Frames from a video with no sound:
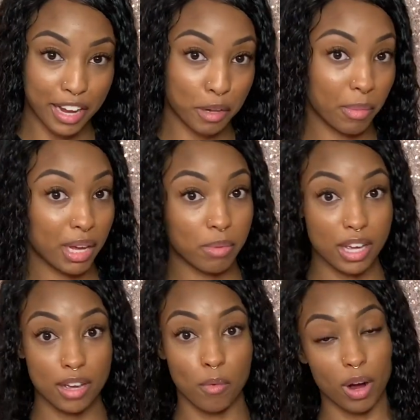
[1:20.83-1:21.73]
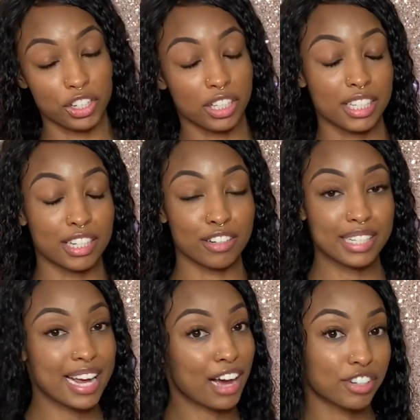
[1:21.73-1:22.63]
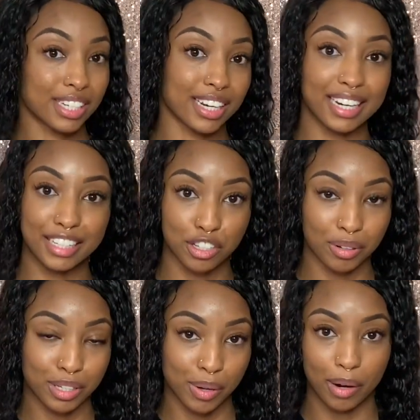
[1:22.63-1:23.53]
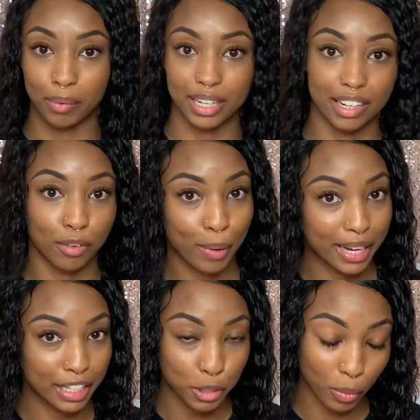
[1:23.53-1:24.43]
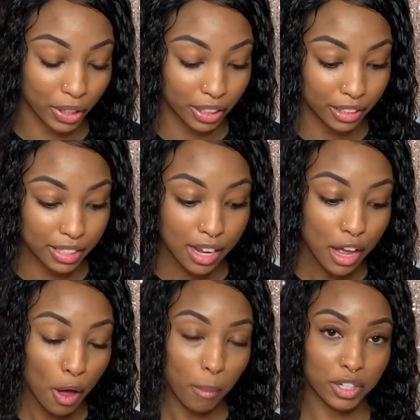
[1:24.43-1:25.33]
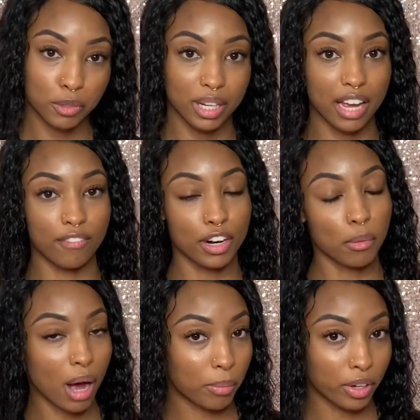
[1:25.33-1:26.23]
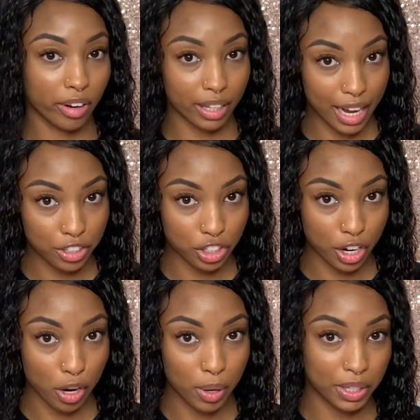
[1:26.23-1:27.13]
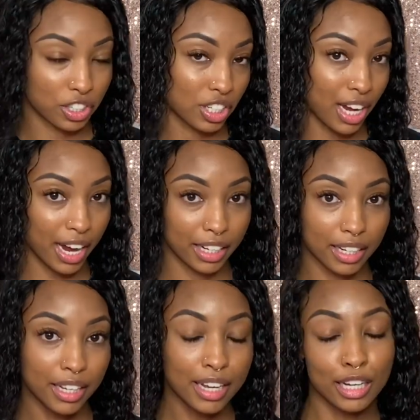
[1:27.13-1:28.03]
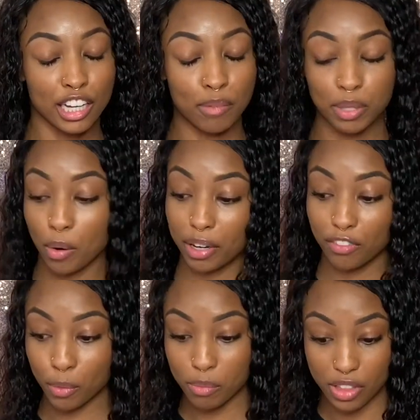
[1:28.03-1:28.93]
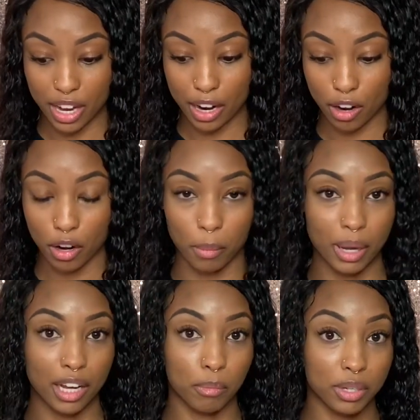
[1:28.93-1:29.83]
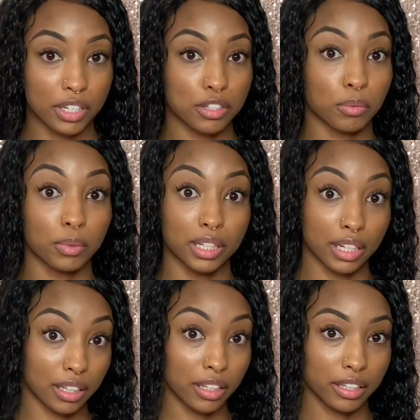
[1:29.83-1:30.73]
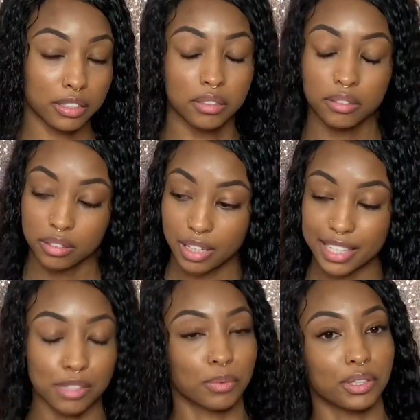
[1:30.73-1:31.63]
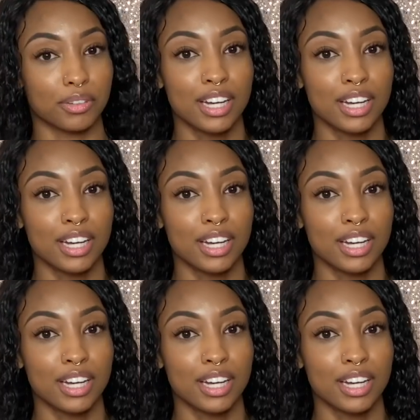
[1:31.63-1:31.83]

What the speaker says: You may be watching the series now, just getting into it, so I don't want to give away any spoilers. But she became very popular on that show and then just kind of kept going from there. Her makeup is ridiculous. That's rude.